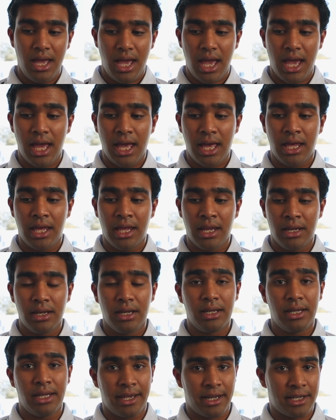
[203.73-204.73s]
and
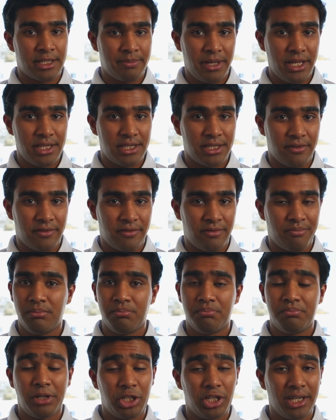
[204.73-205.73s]
they're expensive,
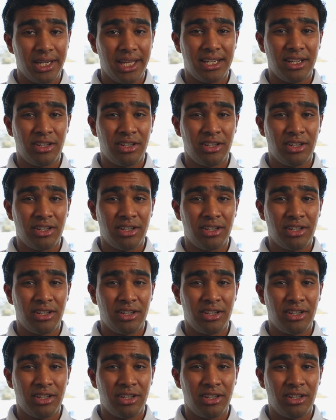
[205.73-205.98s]
but you can get